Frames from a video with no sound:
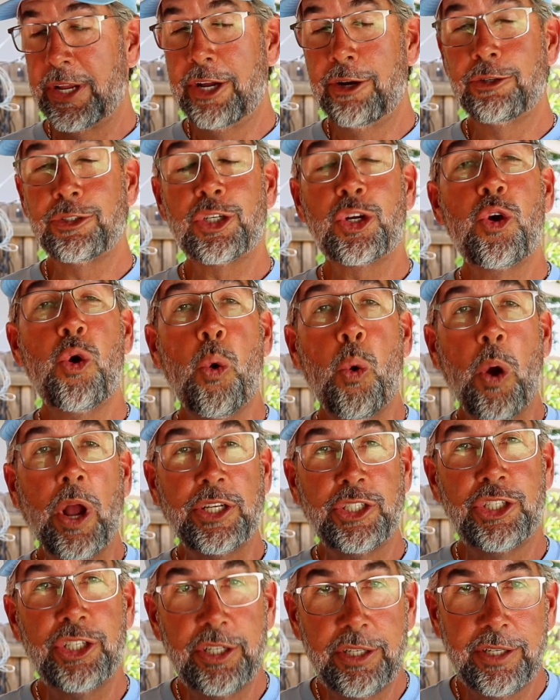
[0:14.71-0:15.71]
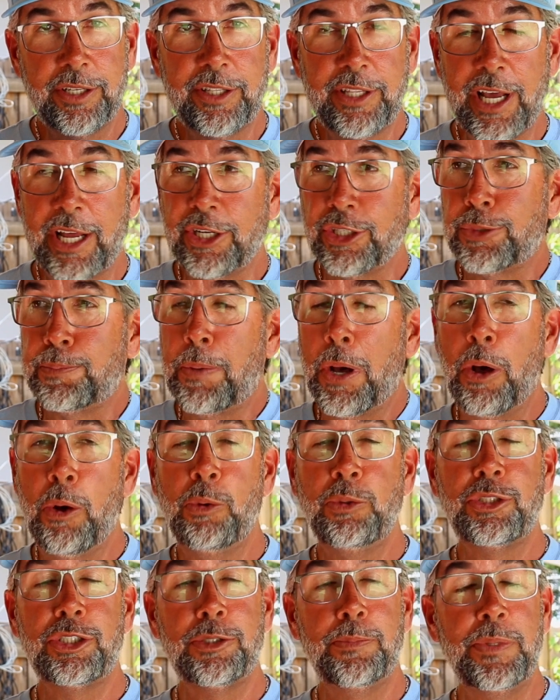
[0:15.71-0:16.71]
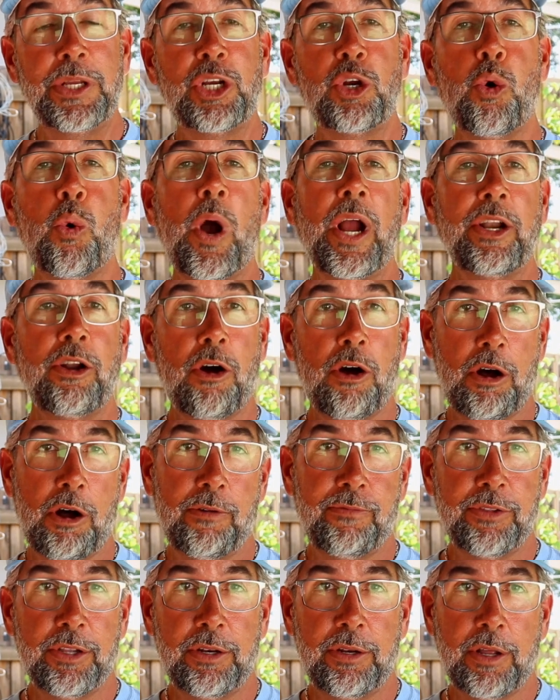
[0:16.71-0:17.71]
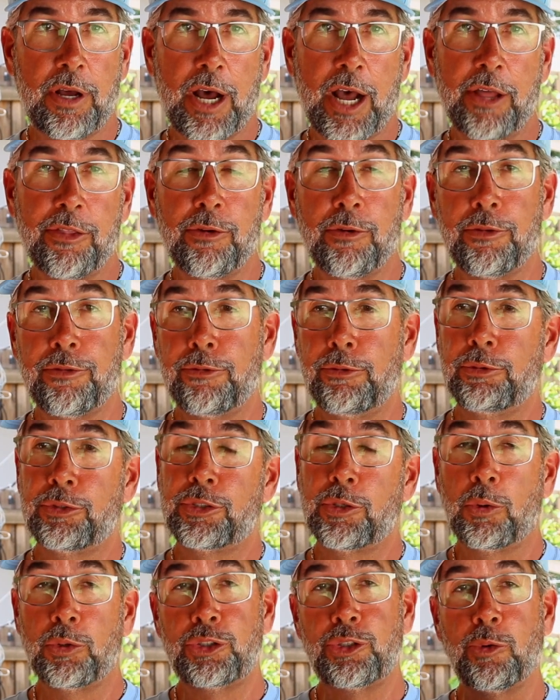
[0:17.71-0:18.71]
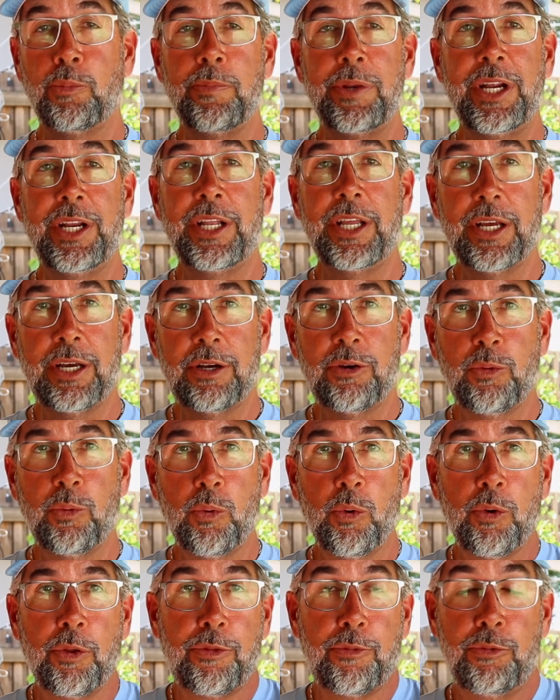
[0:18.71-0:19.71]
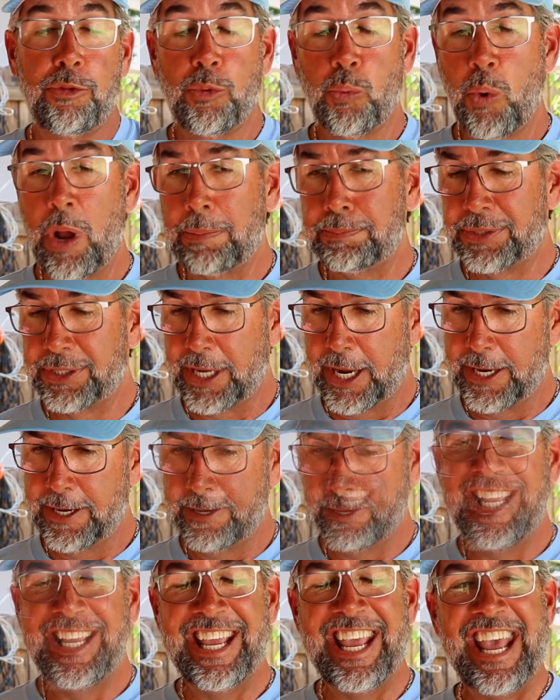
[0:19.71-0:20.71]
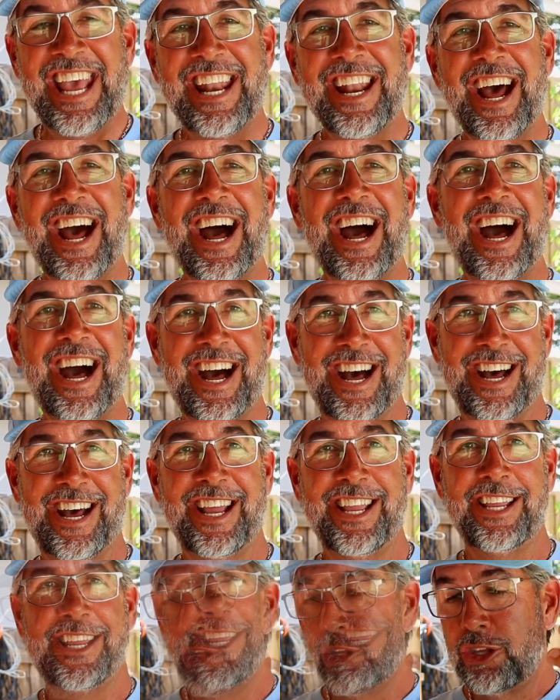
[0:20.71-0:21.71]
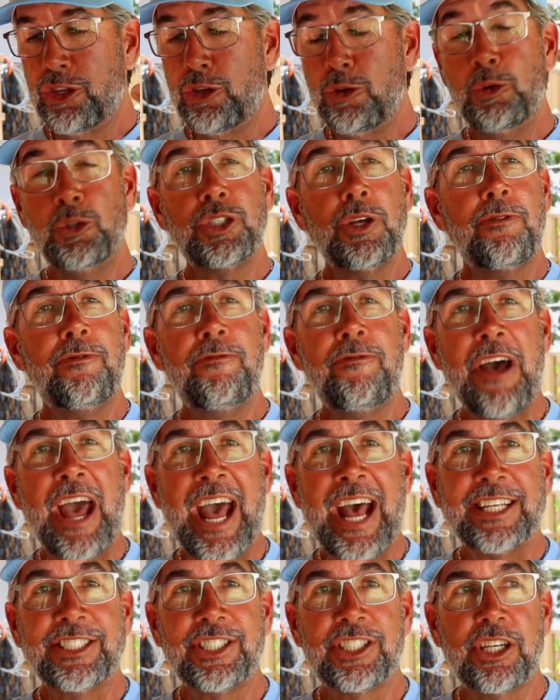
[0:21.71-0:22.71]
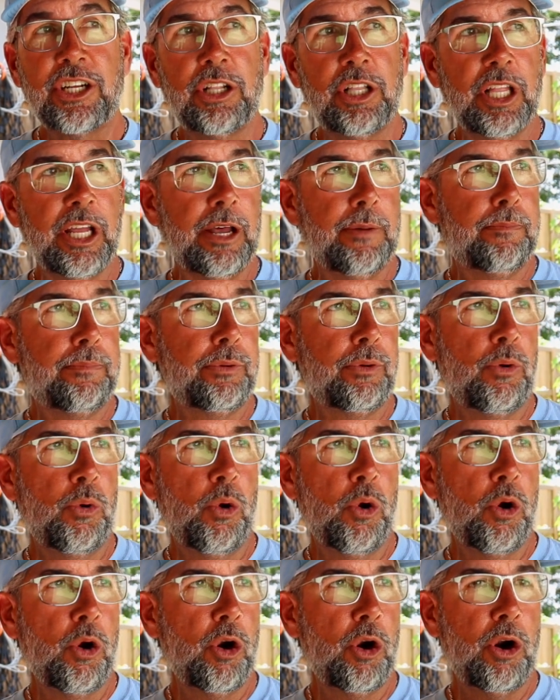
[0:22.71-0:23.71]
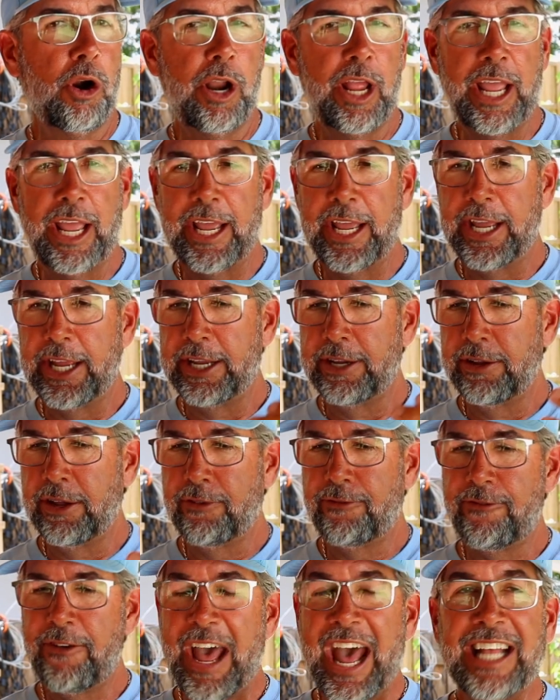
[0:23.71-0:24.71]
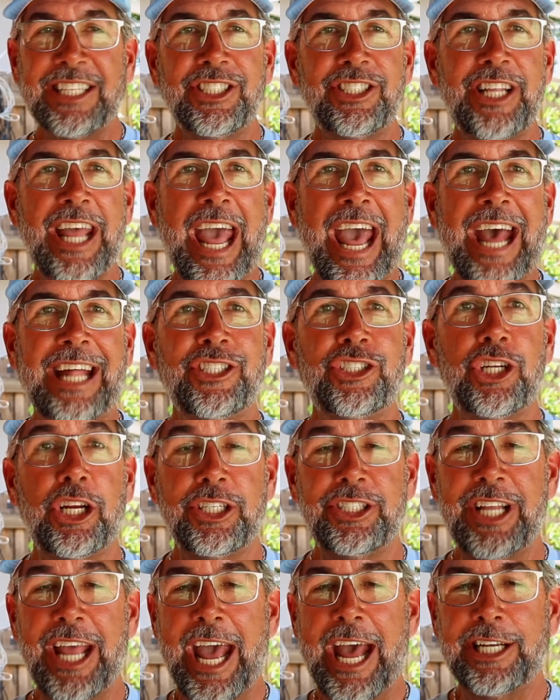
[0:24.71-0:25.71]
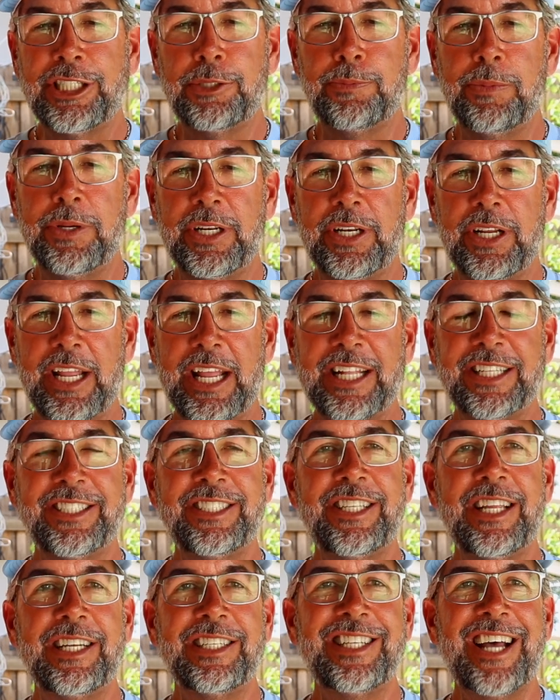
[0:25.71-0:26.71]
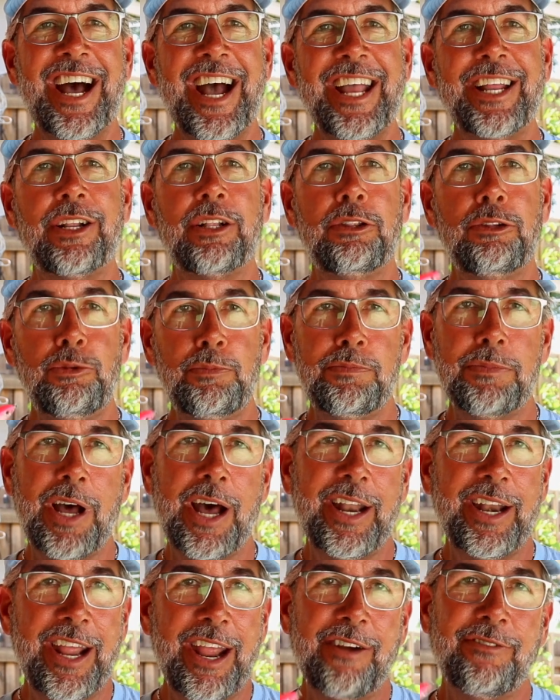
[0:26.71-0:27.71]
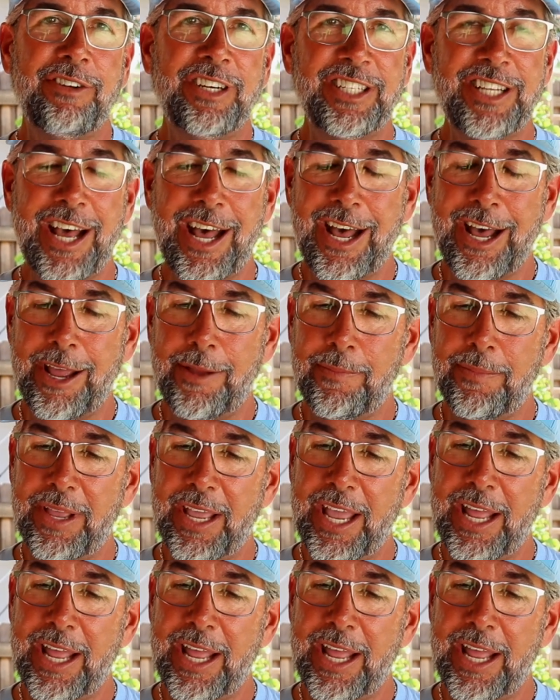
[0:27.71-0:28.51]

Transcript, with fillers: Here's a question that is posed to me quite often, either through social media or through the website. Can I use a fast clip or a Fastach attachment instead of tying a loop knot every time?